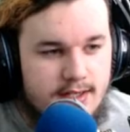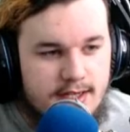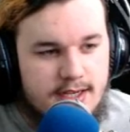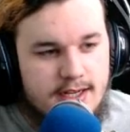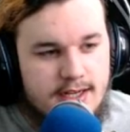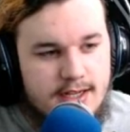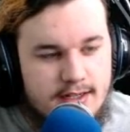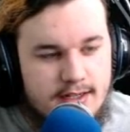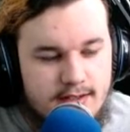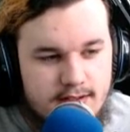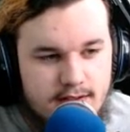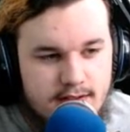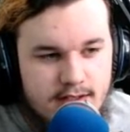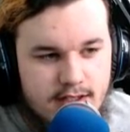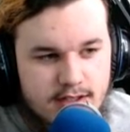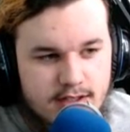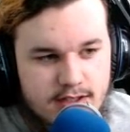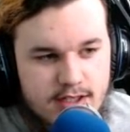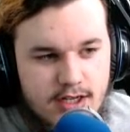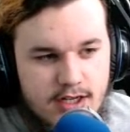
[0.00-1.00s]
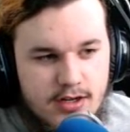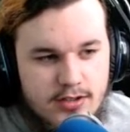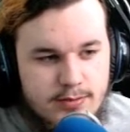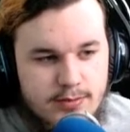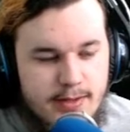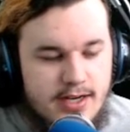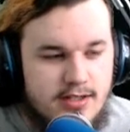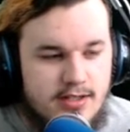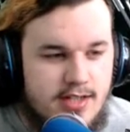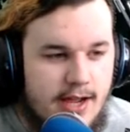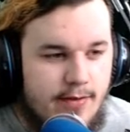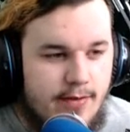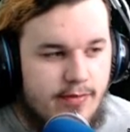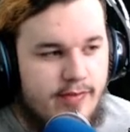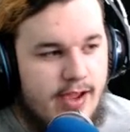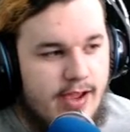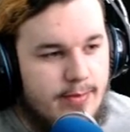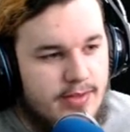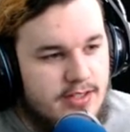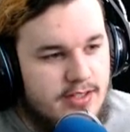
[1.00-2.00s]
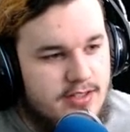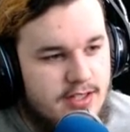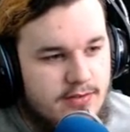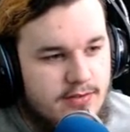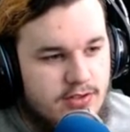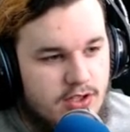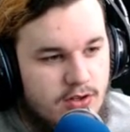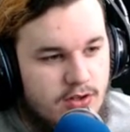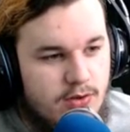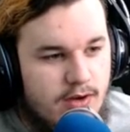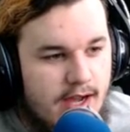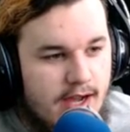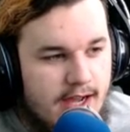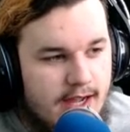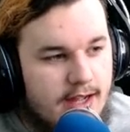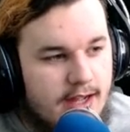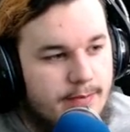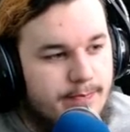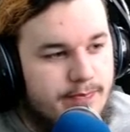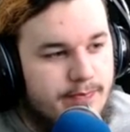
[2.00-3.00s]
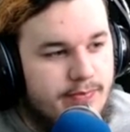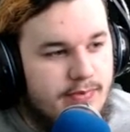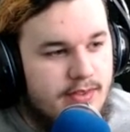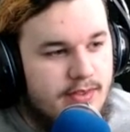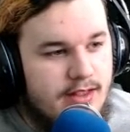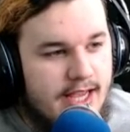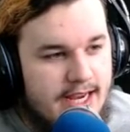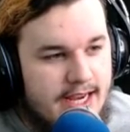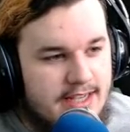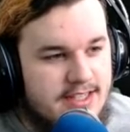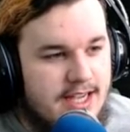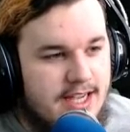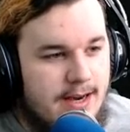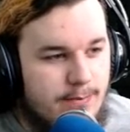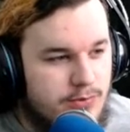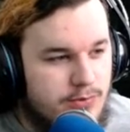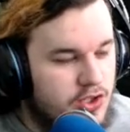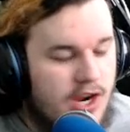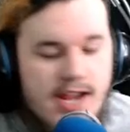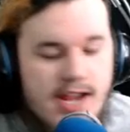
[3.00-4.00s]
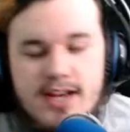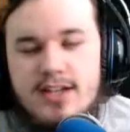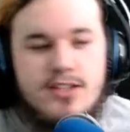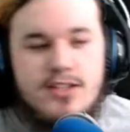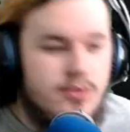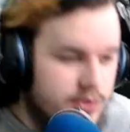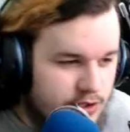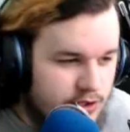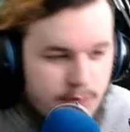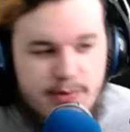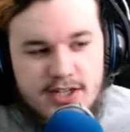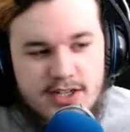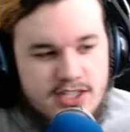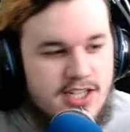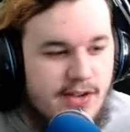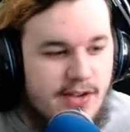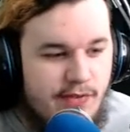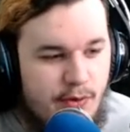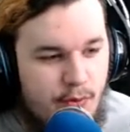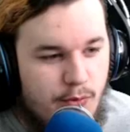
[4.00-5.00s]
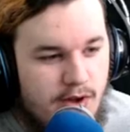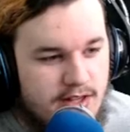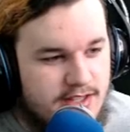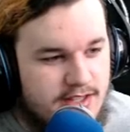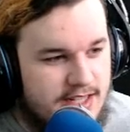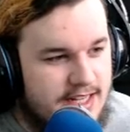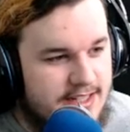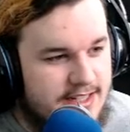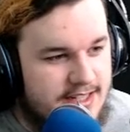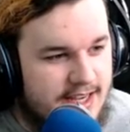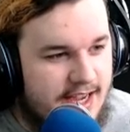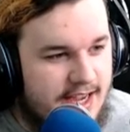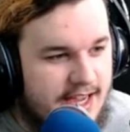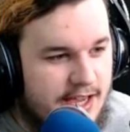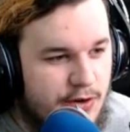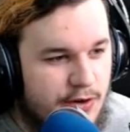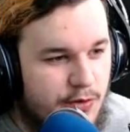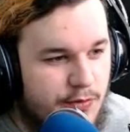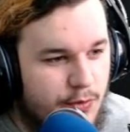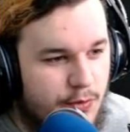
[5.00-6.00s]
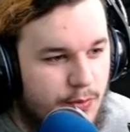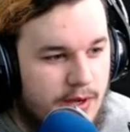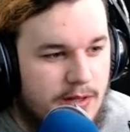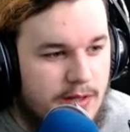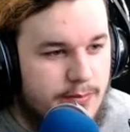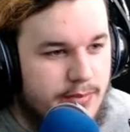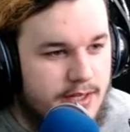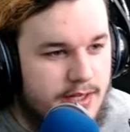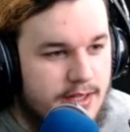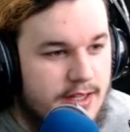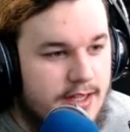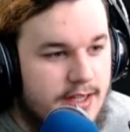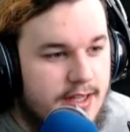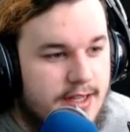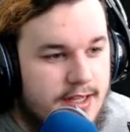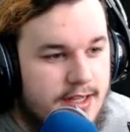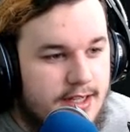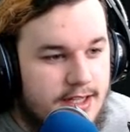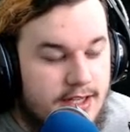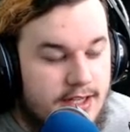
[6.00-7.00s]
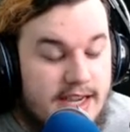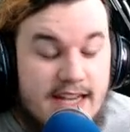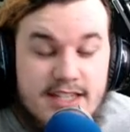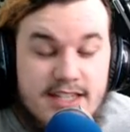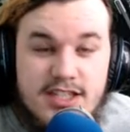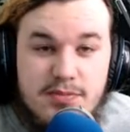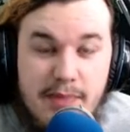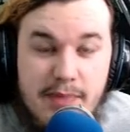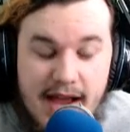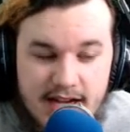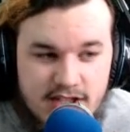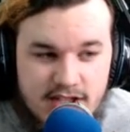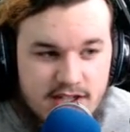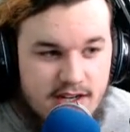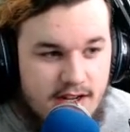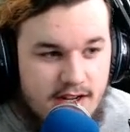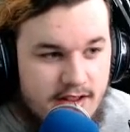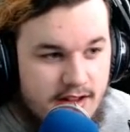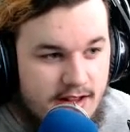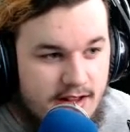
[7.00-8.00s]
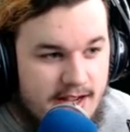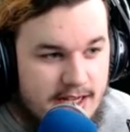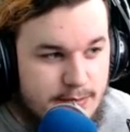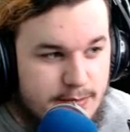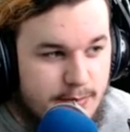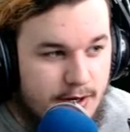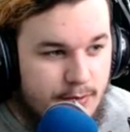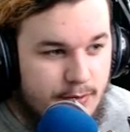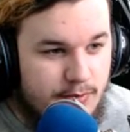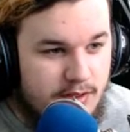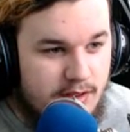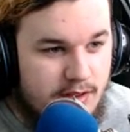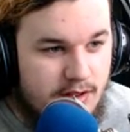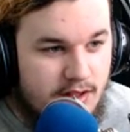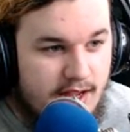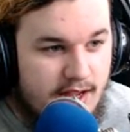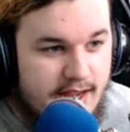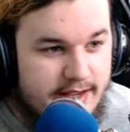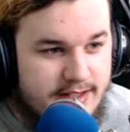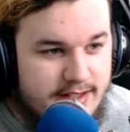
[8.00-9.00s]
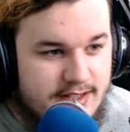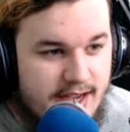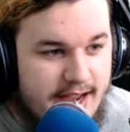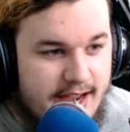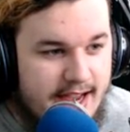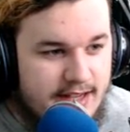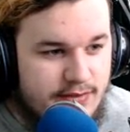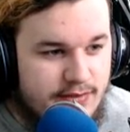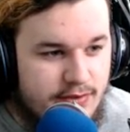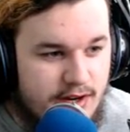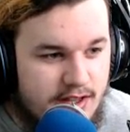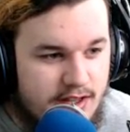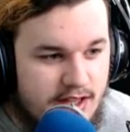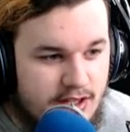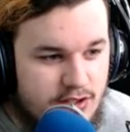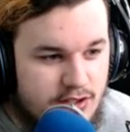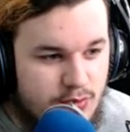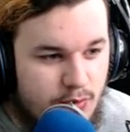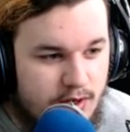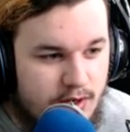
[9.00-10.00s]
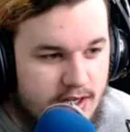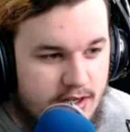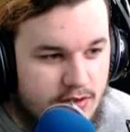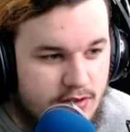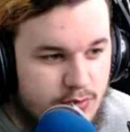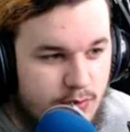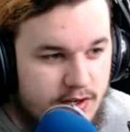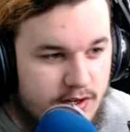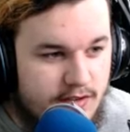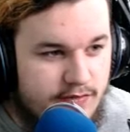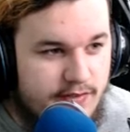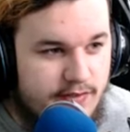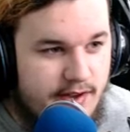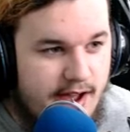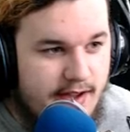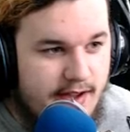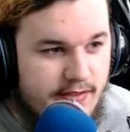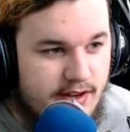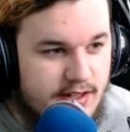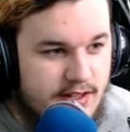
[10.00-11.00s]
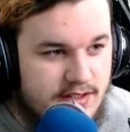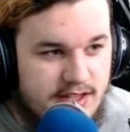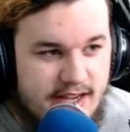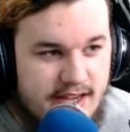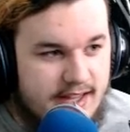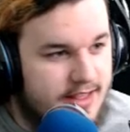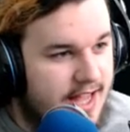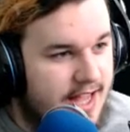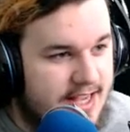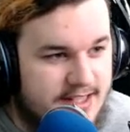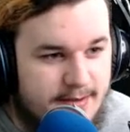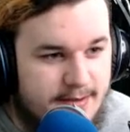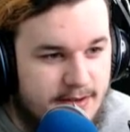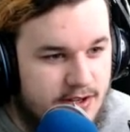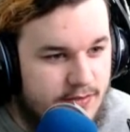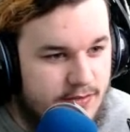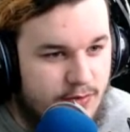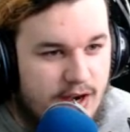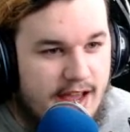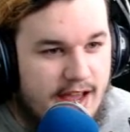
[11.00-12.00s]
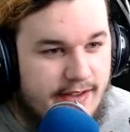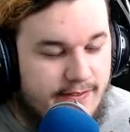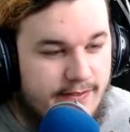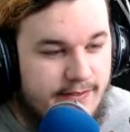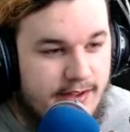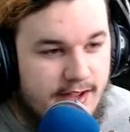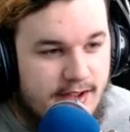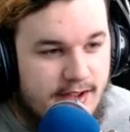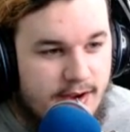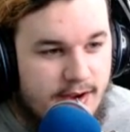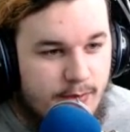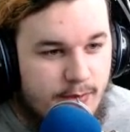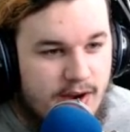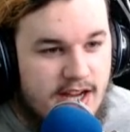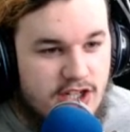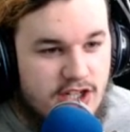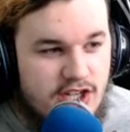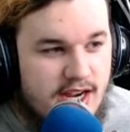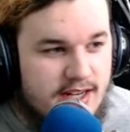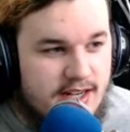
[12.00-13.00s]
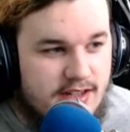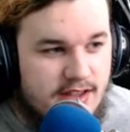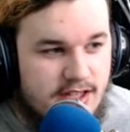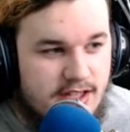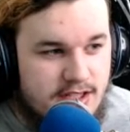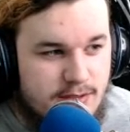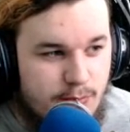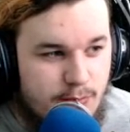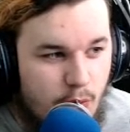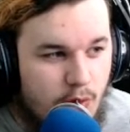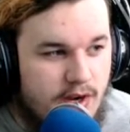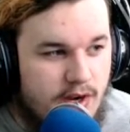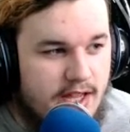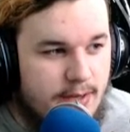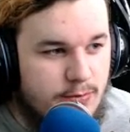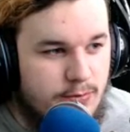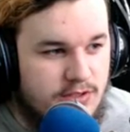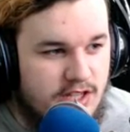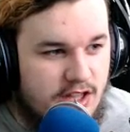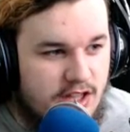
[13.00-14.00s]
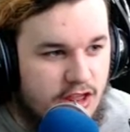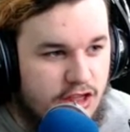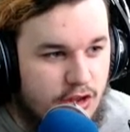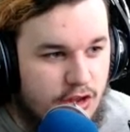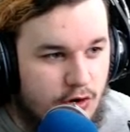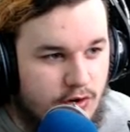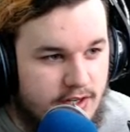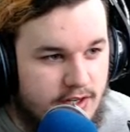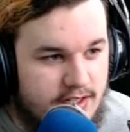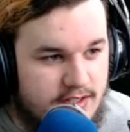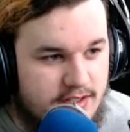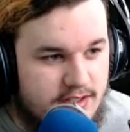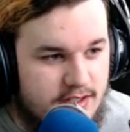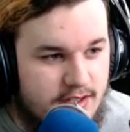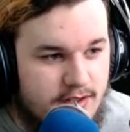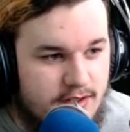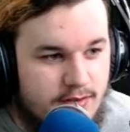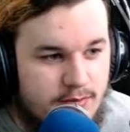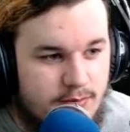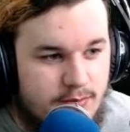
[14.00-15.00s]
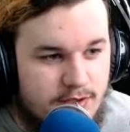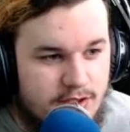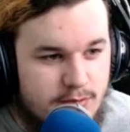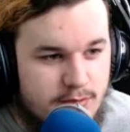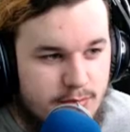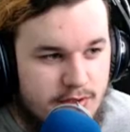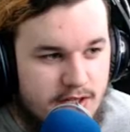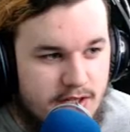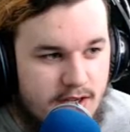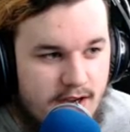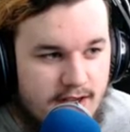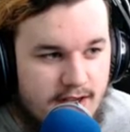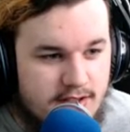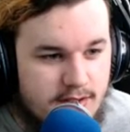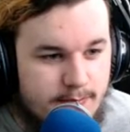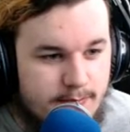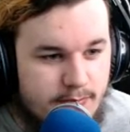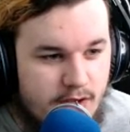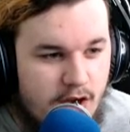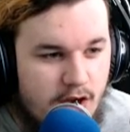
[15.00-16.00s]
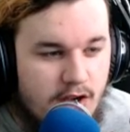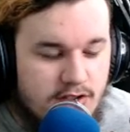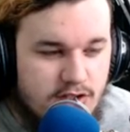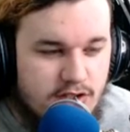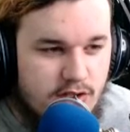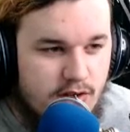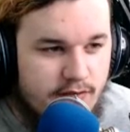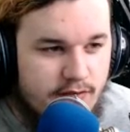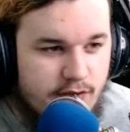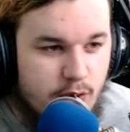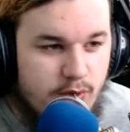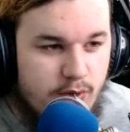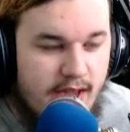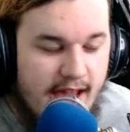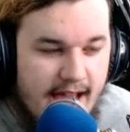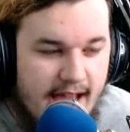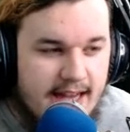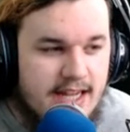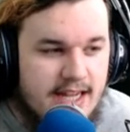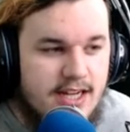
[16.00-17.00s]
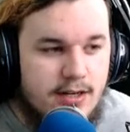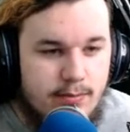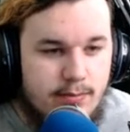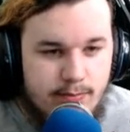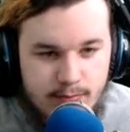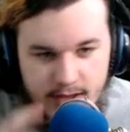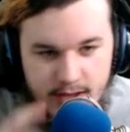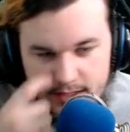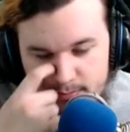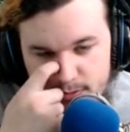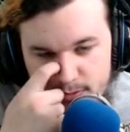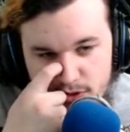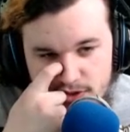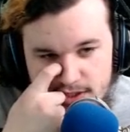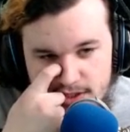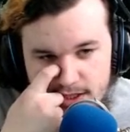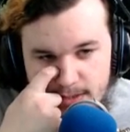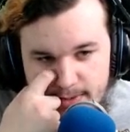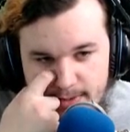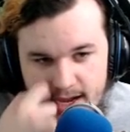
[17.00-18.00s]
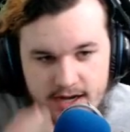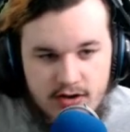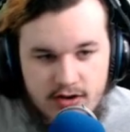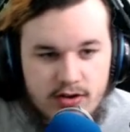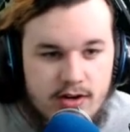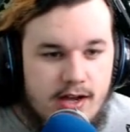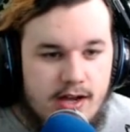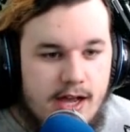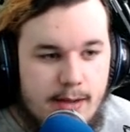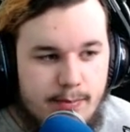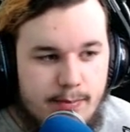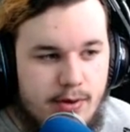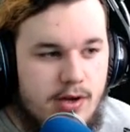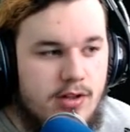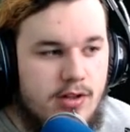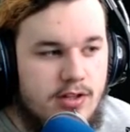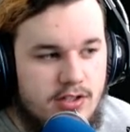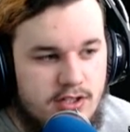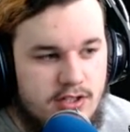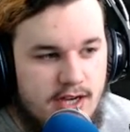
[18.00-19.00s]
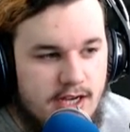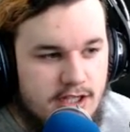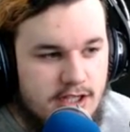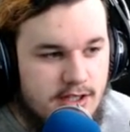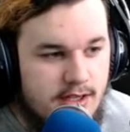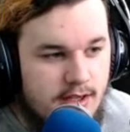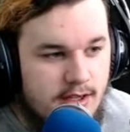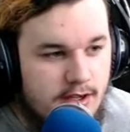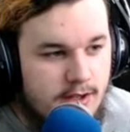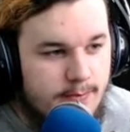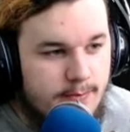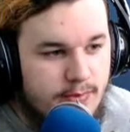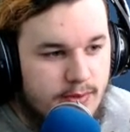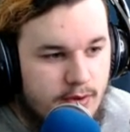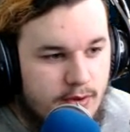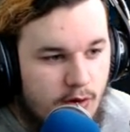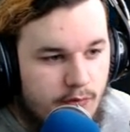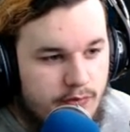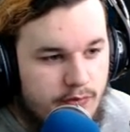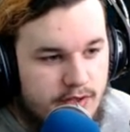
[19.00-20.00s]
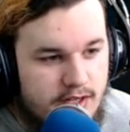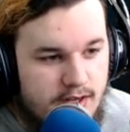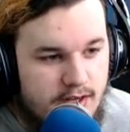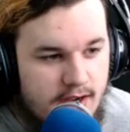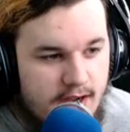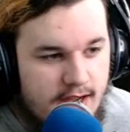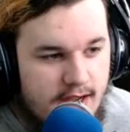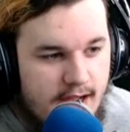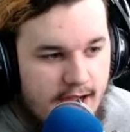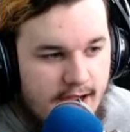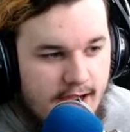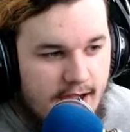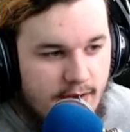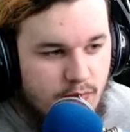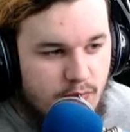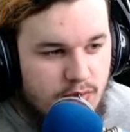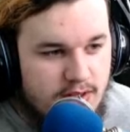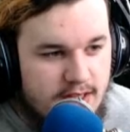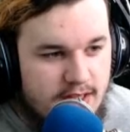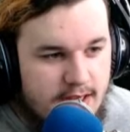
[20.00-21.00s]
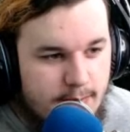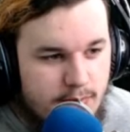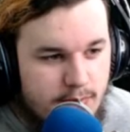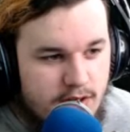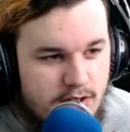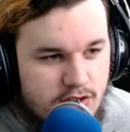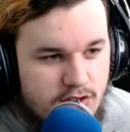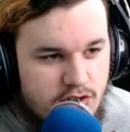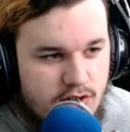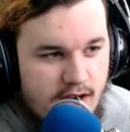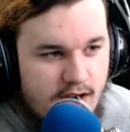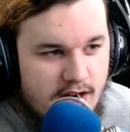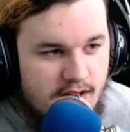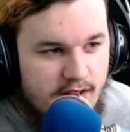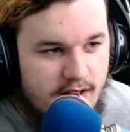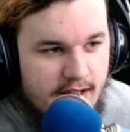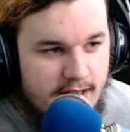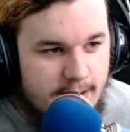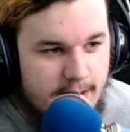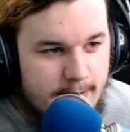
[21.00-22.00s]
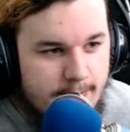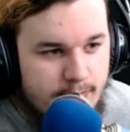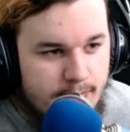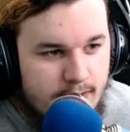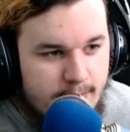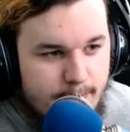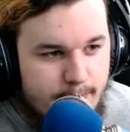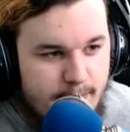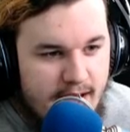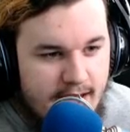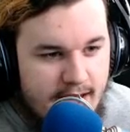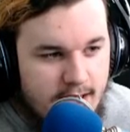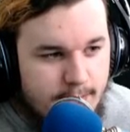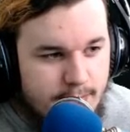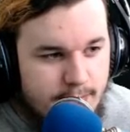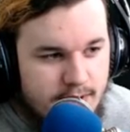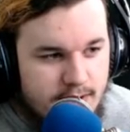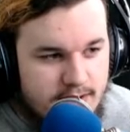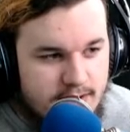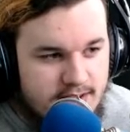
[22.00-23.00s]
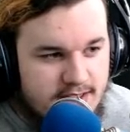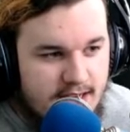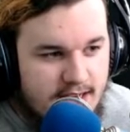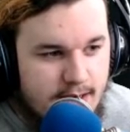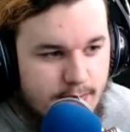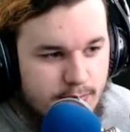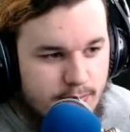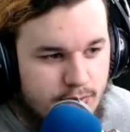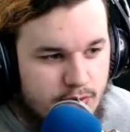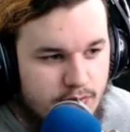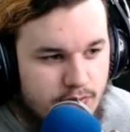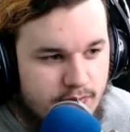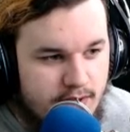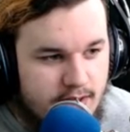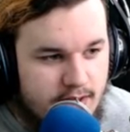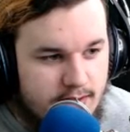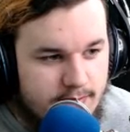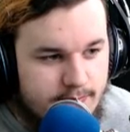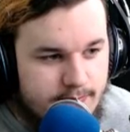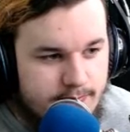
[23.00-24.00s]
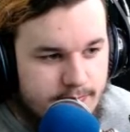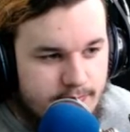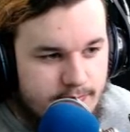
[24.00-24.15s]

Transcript: uh, it's, you know, spending time with family and stuff. So uh, like I said, I'm trying to do so much stuff at once, and it's like I get overwhelmed. But you guys smashed it on the last part with the likes. I asked for I think twenty or twenty-five, and it's like last time I, when I when I checked this morning, it was like thirty. So, which is pretty awesome. Also, if you can hear like music in the background, I apologize. Hopefully not. I, I really, I'm going to try to, like, make up a soundproofing